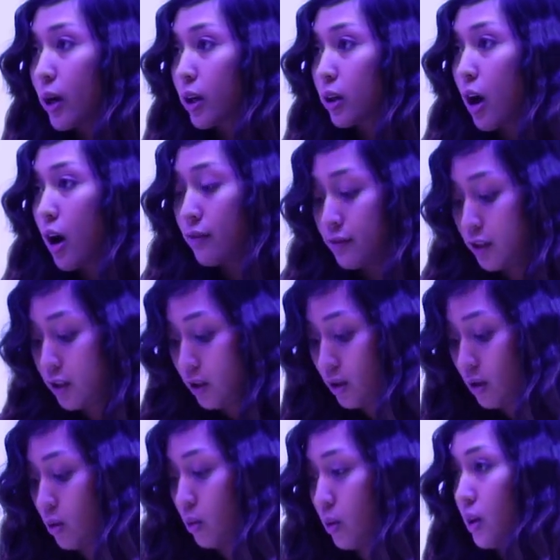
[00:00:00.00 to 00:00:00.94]
squared off
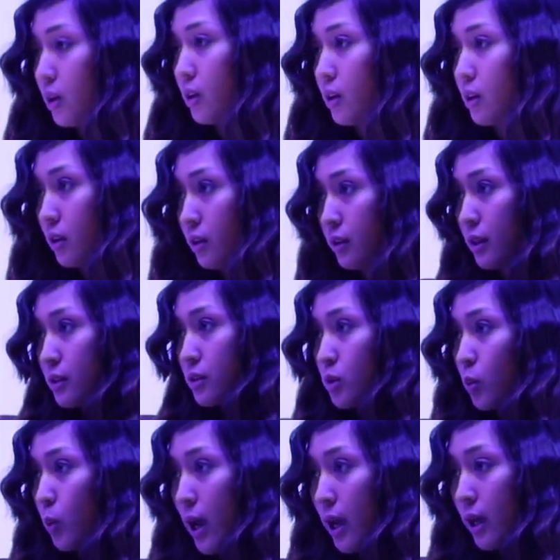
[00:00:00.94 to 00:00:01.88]
to you
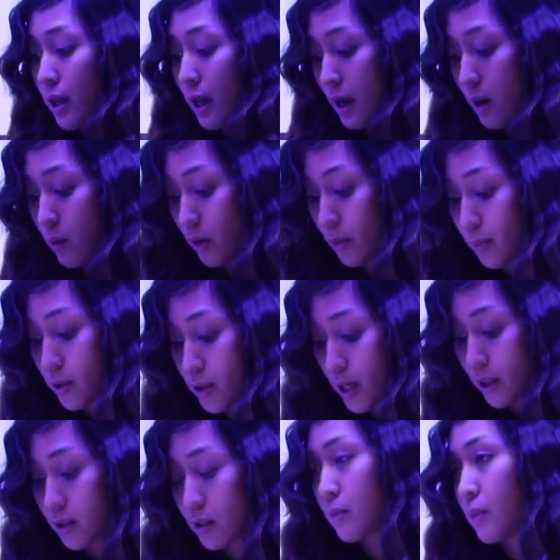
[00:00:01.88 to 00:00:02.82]
this way. Okay, I wanna
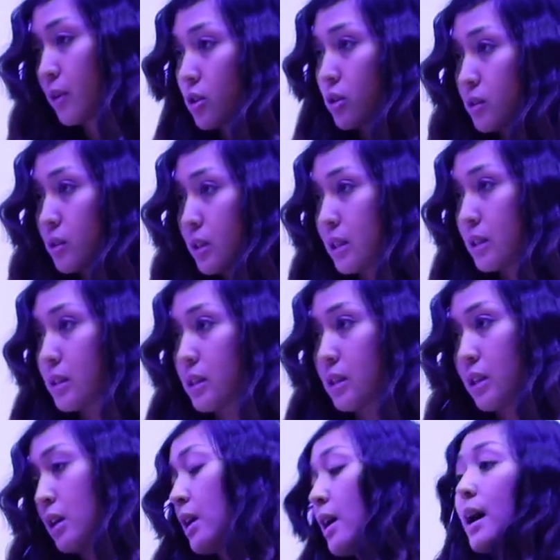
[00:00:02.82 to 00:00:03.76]
protect as much as
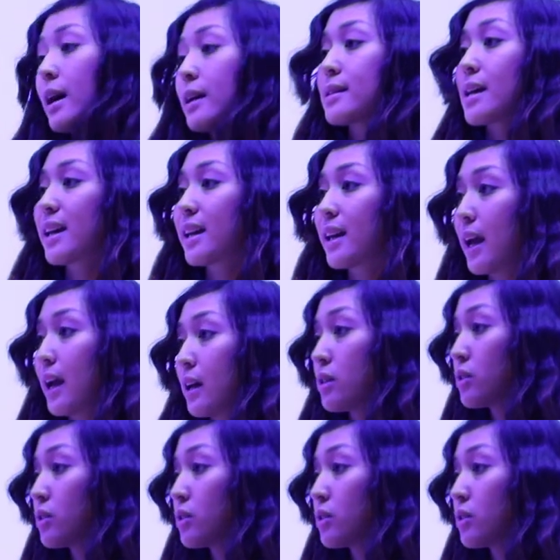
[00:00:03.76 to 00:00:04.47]
this as I